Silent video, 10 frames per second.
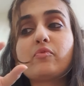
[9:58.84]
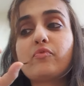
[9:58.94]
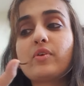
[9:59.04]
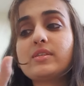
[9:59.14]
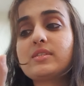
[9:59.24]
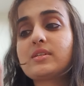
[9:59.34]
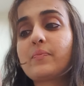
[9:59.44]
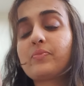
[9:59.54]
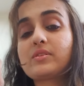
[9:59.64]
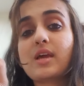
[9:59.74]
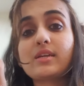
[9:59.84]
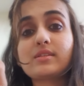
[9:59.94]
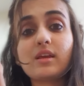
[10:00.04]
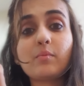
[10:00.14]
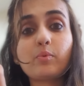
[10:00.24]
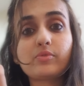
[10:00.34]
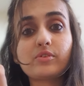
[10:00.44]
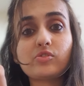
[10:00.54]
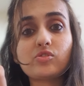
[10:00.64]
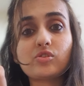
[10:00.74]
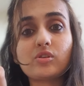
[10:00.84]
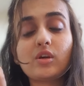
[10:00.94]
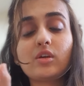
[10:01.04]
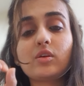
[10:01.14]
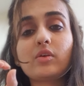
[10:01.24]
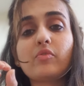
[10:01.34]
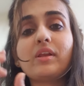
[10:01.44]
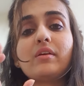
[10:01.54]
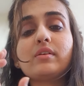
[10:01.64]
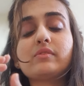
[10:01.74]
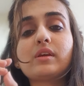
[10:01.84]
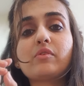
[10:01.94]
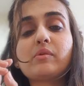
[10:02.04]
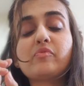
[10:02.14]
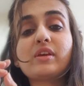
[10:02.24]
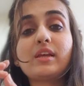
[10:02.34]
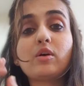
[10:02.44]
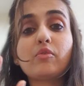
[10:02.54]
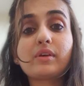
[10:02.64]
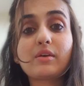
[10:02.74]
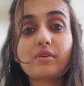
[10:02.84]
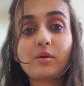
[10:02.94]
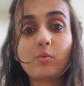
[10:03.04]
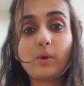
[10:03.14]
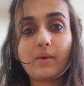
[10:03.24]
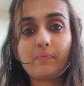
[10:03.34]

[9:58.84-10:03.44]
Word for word: fist tightening position you're feeling there will be a feeling of giving way